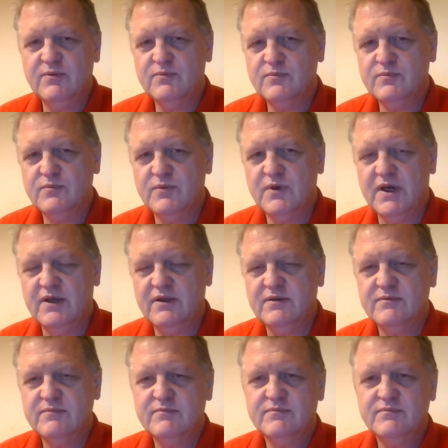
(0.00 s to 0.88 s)
Well,
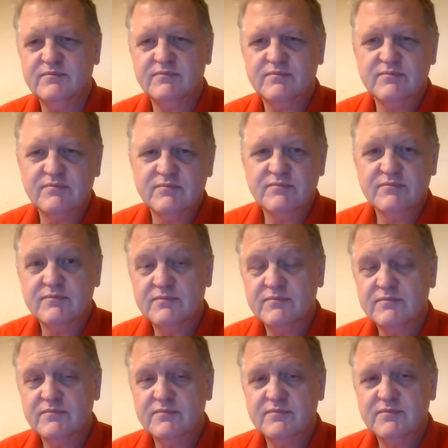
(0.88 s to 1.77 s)

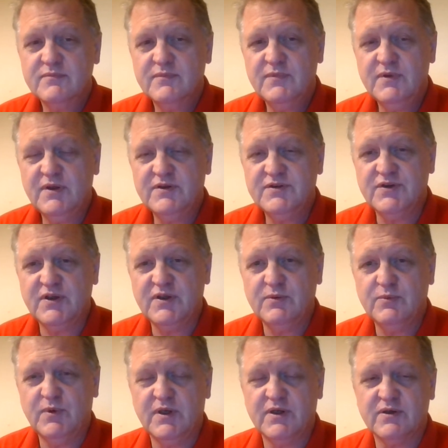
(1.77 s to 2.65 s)
so you
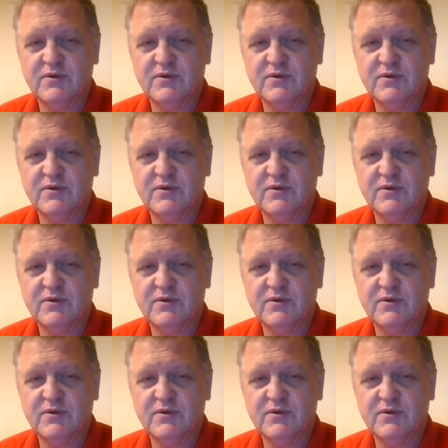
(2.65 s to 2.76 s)
wonder,